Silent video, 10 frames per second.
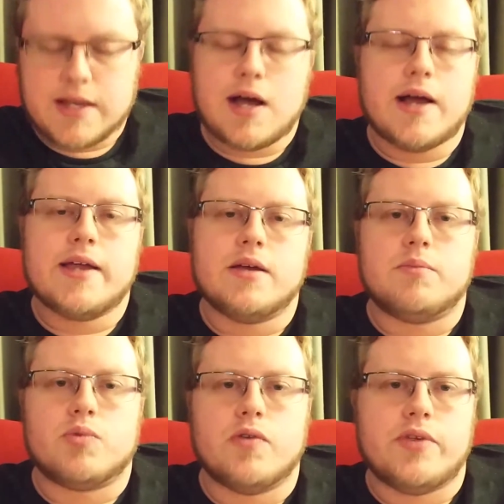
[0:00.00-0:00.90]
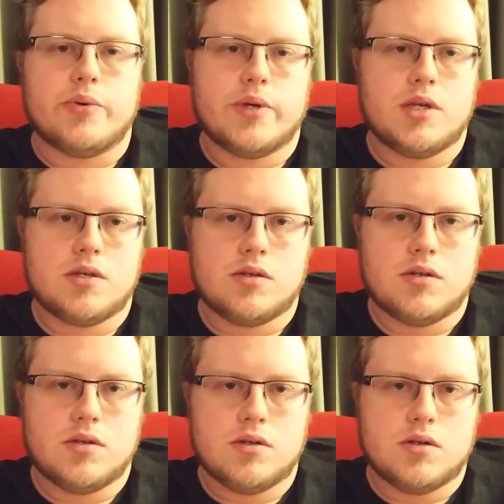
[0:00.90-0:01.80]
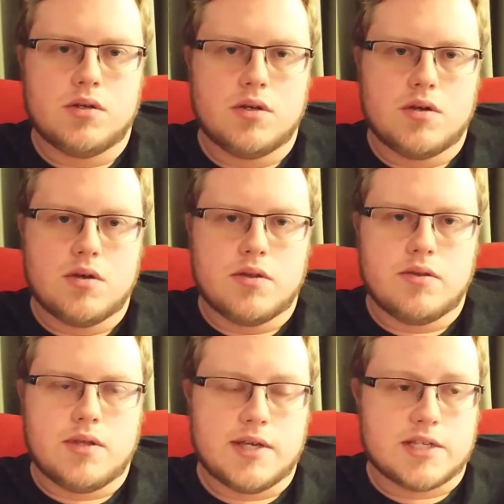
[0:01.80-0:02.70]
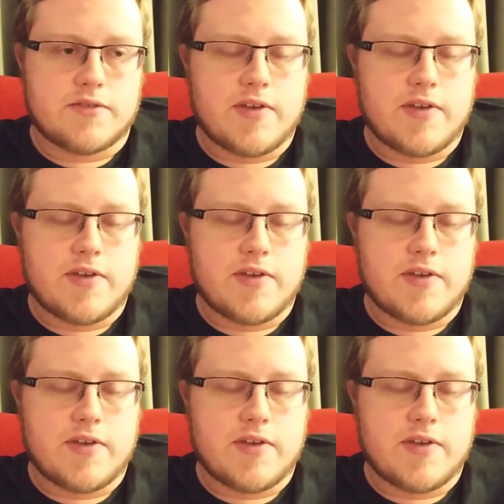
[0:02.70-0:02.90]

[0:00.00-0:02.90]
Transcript: I am reviewing his